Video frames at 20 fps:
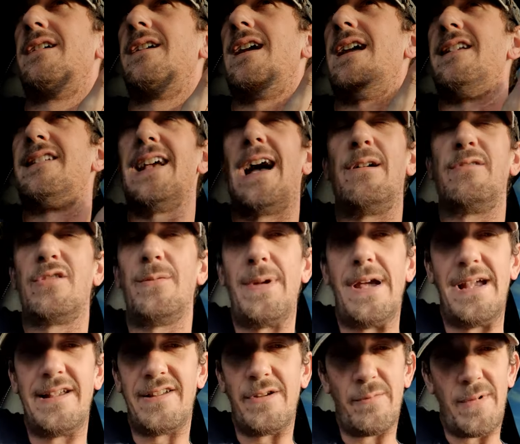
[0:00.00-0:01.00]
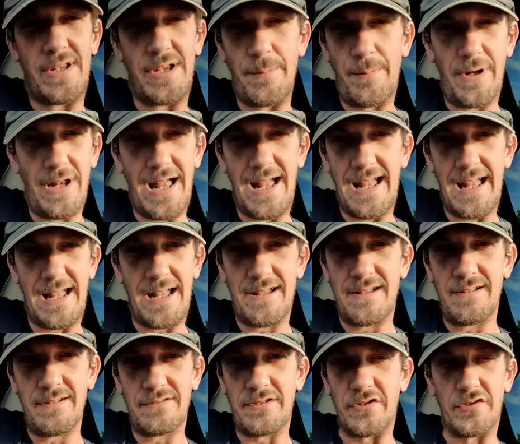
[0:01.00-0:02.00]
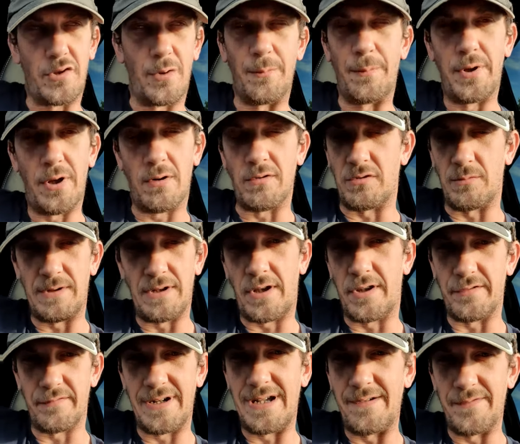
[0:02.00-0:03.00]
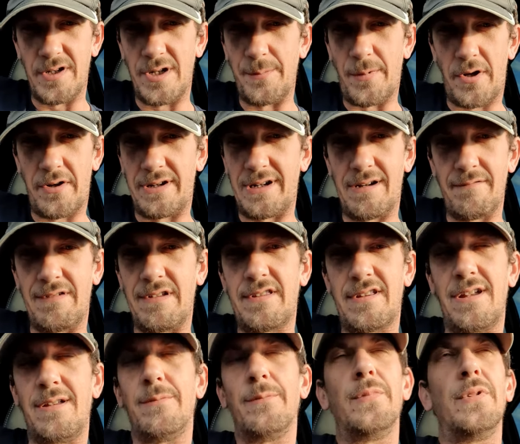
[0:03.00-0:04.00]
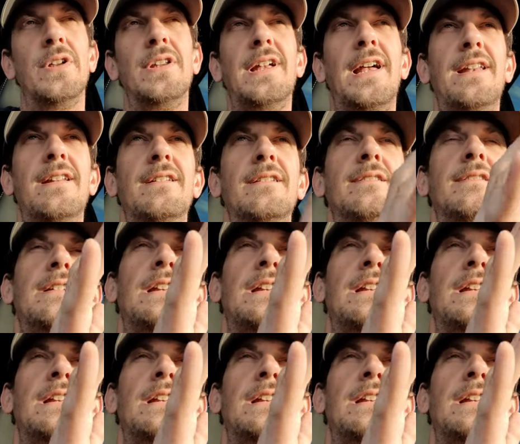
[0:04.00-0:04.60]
it sounds amazing when you play it just unplugged with all the reverb on and everything, but then,